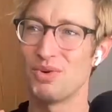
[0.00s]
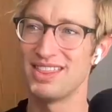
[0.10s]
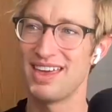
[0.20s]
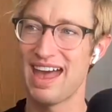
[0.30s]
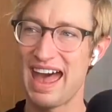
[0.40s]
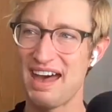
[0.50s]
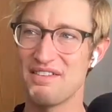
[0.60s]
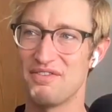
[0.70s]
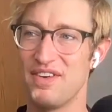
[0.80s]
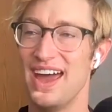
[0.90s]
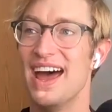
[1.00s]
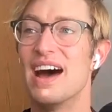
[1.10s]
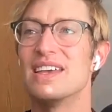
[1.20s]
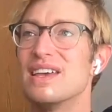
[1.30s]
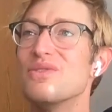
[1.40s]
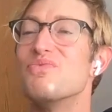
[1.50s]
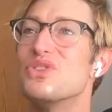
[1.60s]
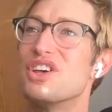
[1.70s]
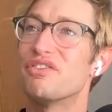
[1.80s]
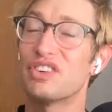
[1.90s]
when they have
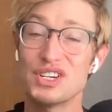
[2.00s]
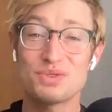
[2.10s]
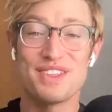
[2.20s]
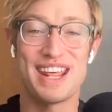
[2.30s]
the first